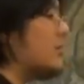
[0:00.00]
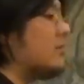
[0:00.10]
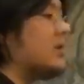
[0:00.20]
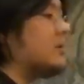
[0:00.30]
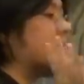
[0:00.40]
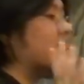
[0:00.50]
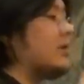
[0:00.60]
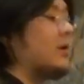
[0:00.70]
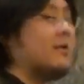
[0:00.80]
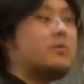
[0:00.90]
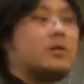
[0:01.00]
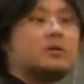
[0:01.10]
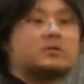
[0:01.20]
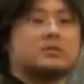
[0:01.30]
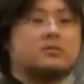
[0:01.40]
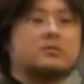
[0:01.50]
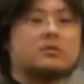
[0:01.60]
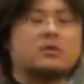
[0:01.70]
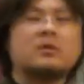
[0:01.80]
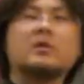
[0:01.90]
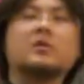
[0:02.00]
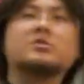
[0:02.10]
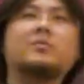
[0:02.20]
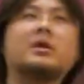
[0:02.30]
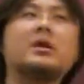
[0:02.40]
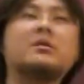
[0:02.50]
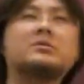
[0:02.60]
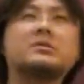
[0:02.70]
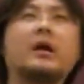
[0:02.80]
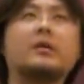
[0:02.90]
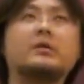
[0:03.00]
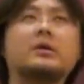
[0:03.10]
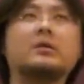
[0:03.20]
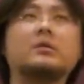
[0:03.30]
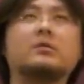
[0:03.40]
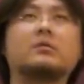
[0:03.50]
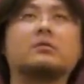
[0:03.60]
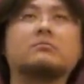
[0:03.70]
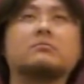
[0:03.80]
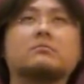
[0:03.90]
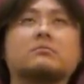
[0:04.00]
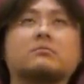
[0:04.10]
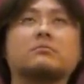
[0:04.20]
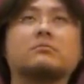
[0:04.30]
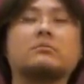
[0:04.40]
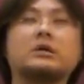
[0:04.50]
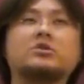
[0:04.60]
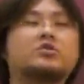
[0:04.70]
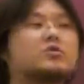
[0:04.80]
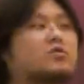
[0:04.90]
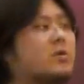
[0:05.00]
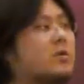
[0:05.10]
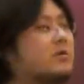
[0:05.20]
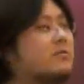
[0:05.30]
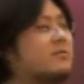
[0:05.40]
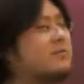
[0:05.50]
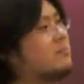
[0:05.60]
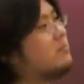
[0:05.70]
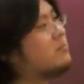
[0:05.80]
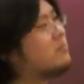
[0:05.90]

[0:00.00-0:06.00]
then you end up saying whatever you want to say. So when he hears this hadith, it sort of